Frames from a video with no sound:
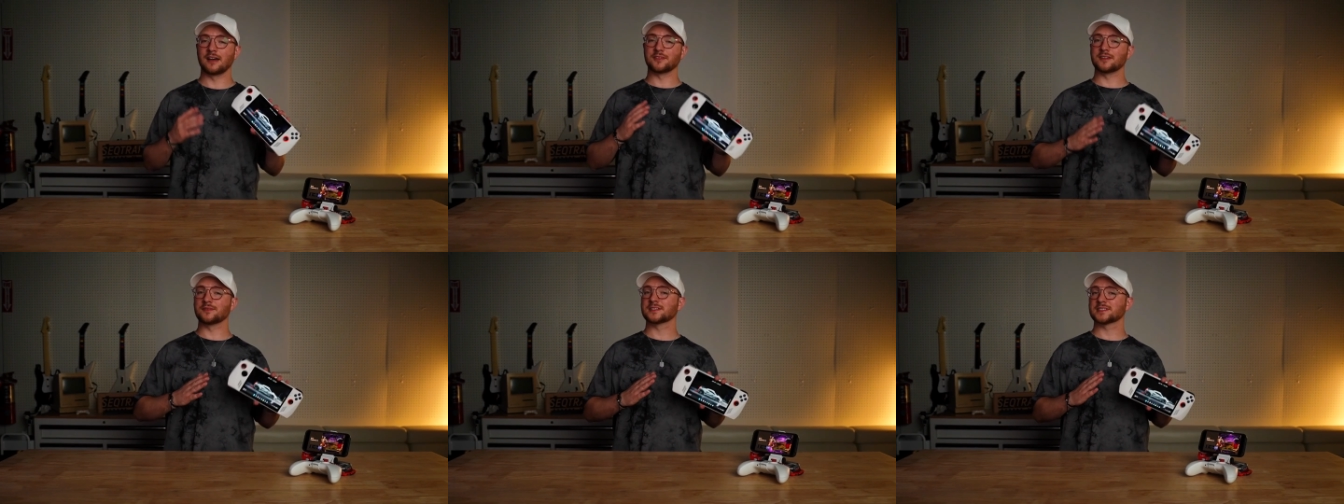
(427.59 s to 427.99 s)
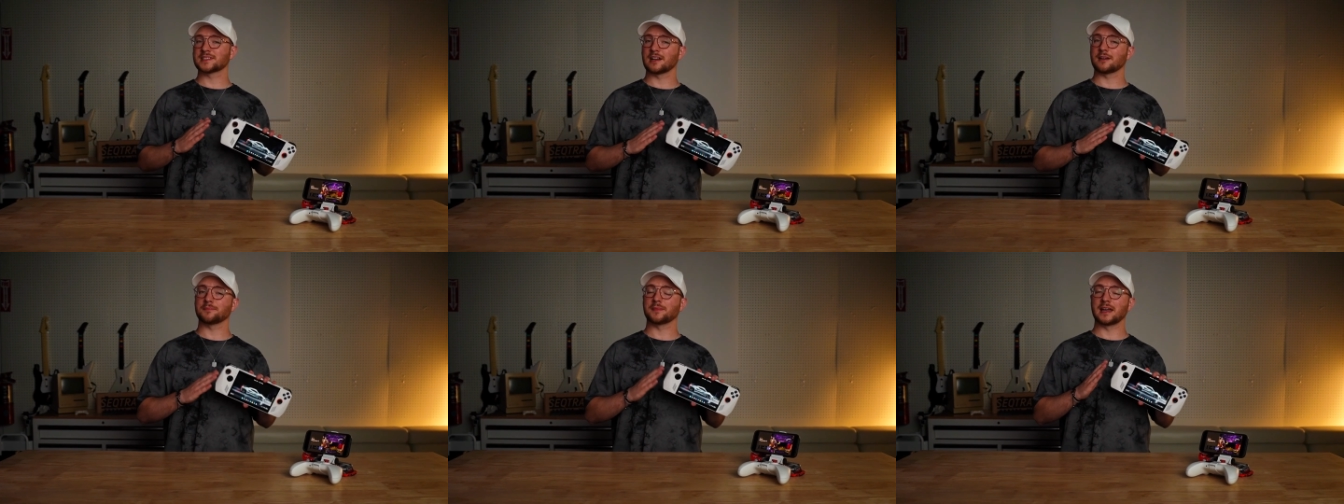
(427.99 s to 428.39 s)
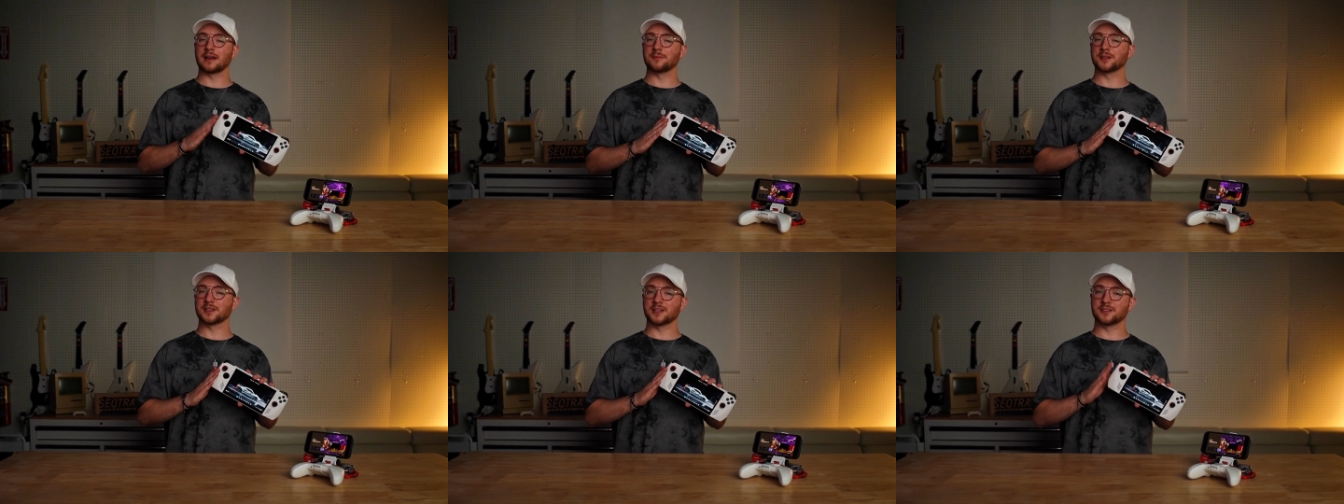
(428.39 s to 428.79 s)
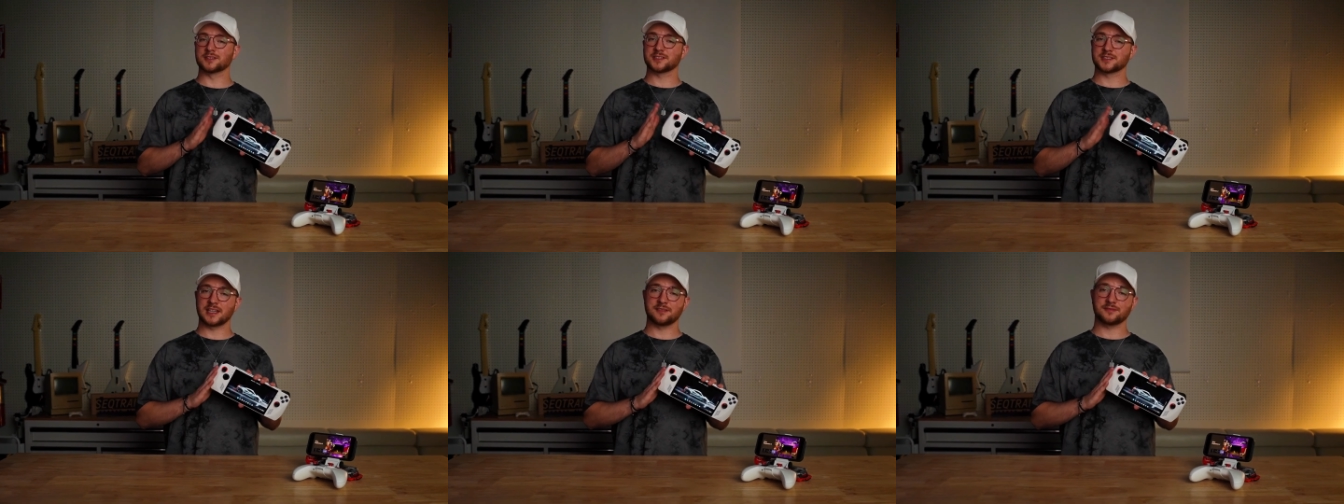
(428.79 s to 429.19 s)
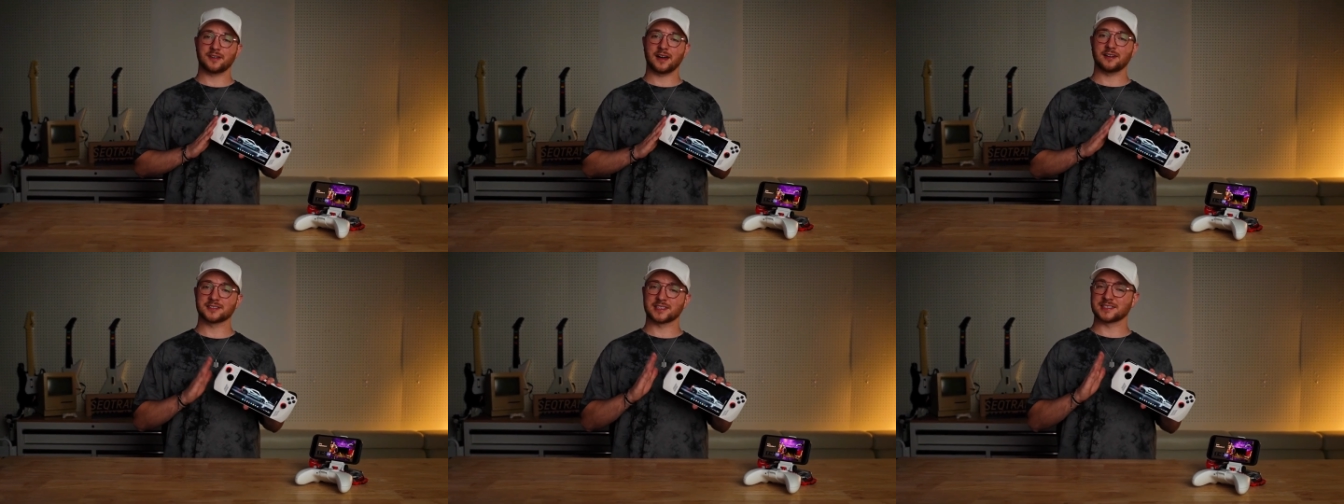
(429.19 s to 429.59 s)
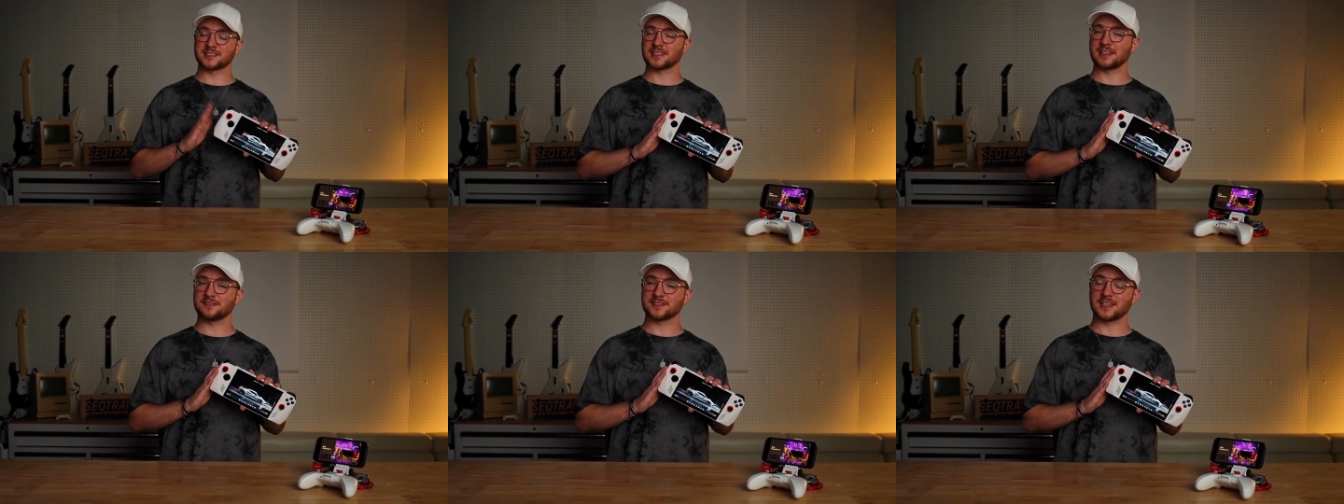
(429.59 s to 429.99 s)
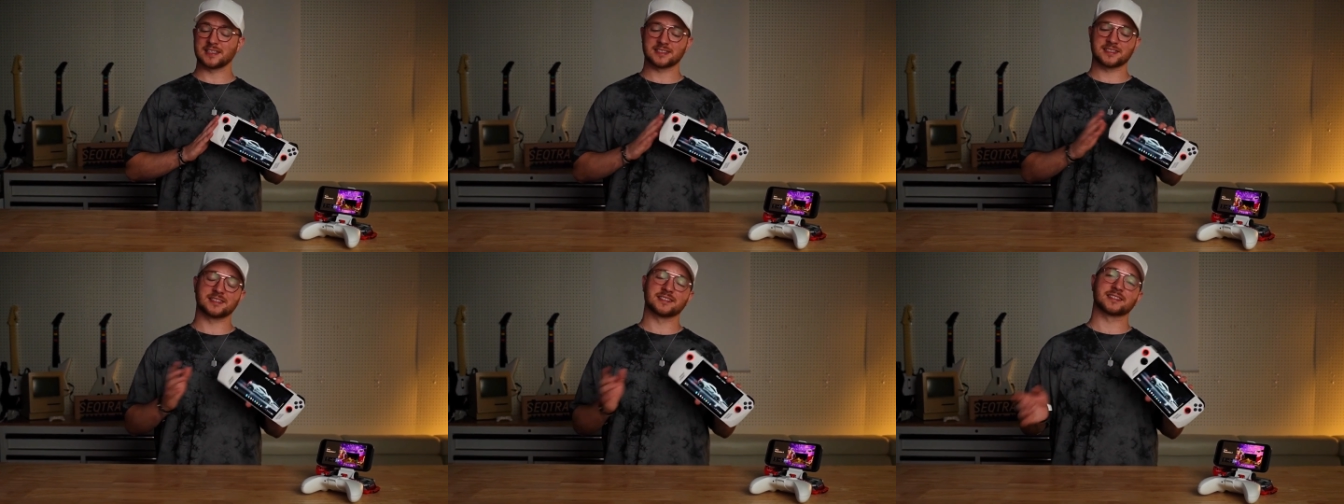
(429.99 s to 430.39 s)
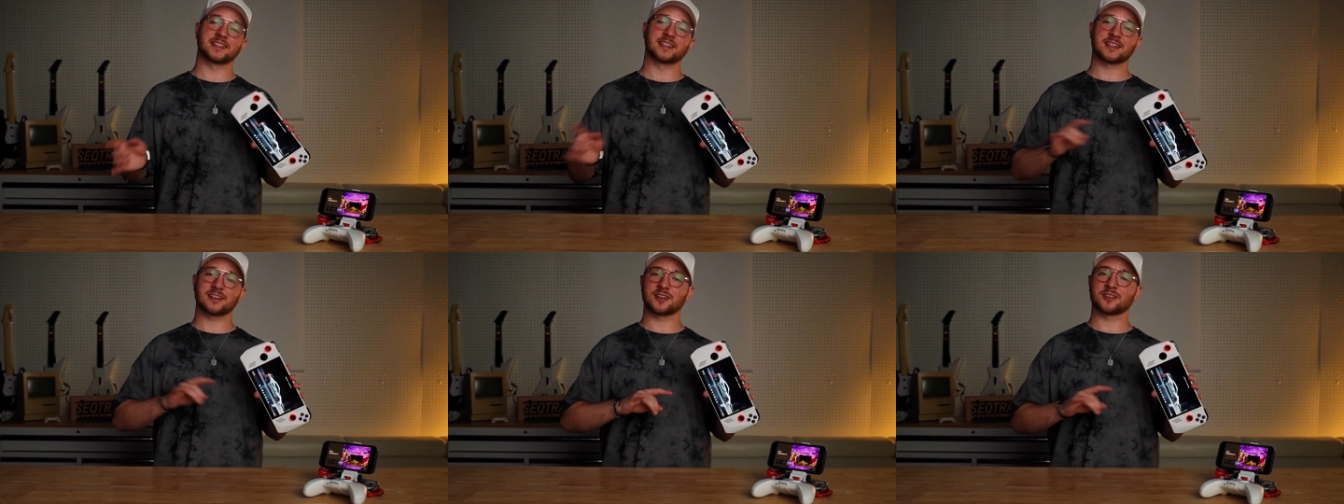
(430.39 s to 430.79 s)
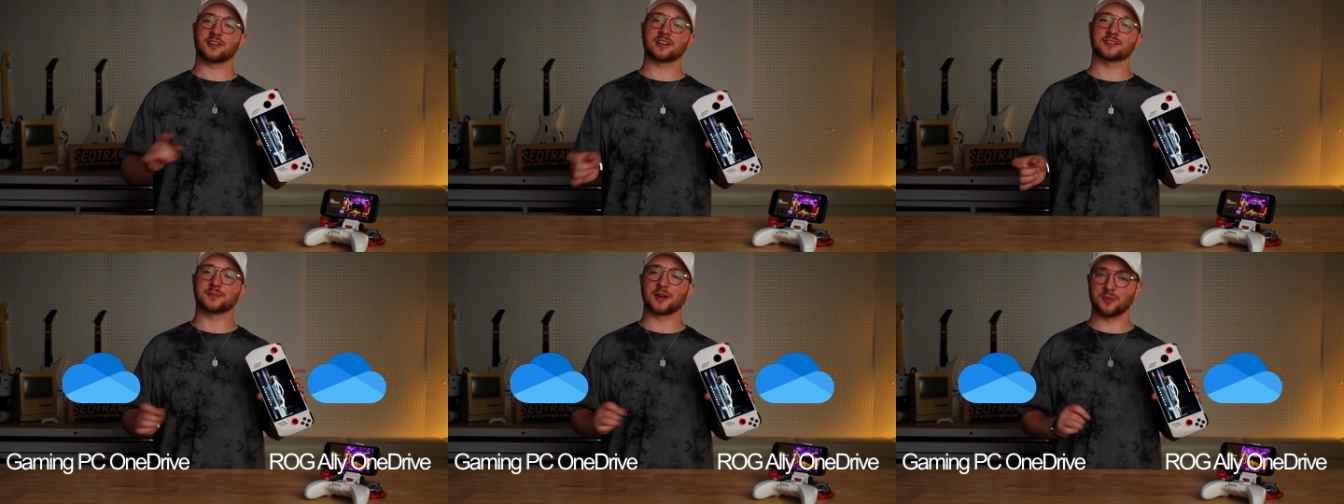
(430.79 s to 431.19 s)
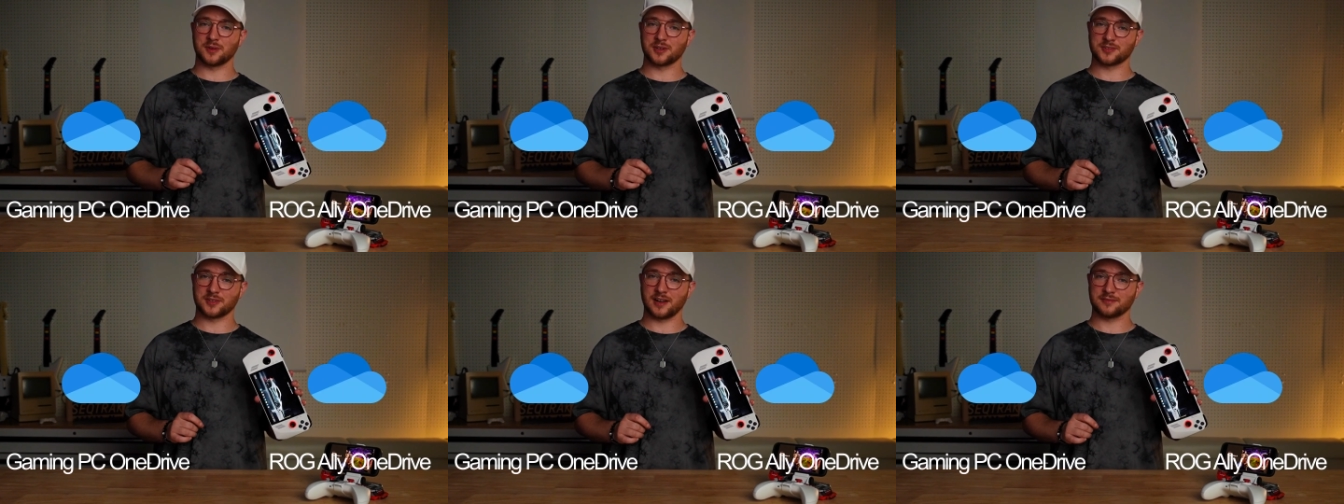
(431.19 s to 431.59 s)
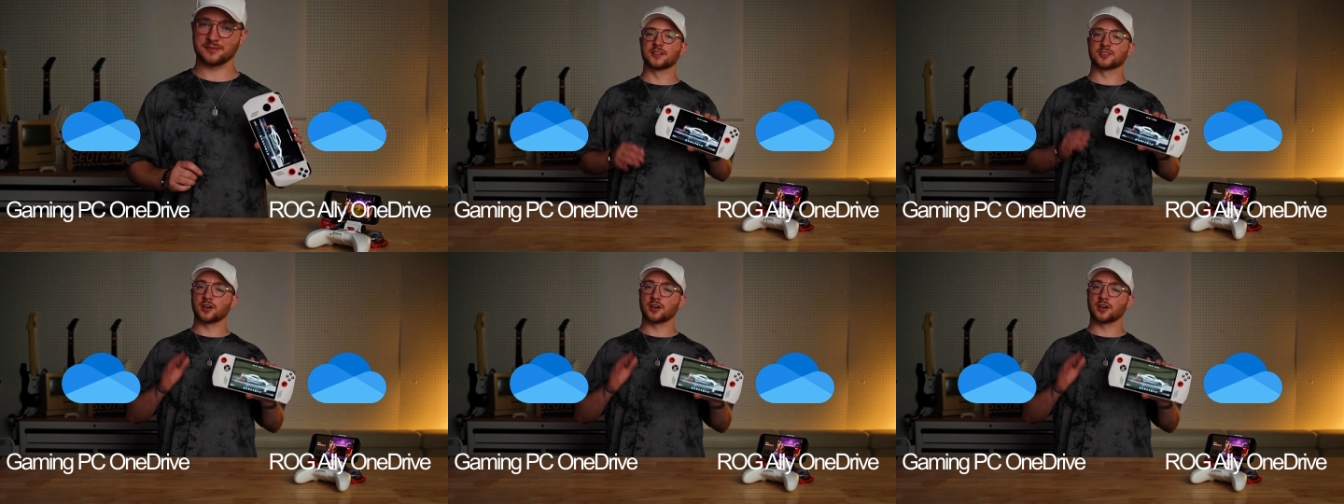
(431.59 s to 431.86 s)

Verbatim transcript: I've even set up my emulator's save files and save states to sync across my OneDrive